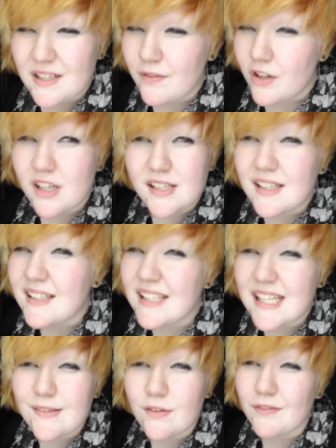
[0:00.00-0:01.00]
wasn't a very
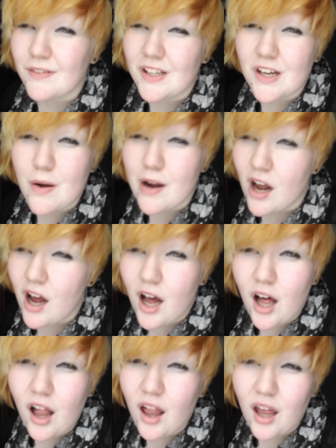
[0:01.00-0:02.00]
successful video at
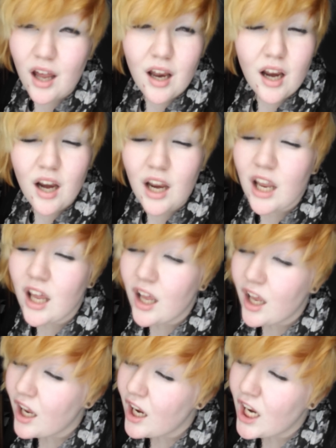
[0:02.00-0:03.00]
all.
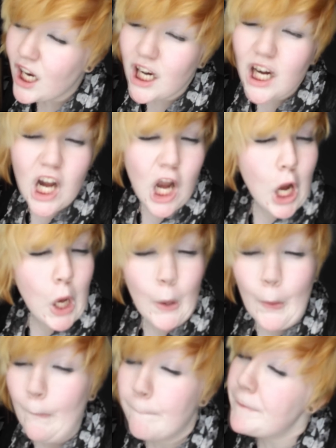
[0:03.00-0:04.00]

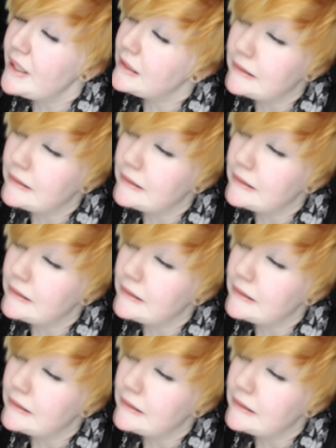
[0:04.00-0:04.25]
Nope.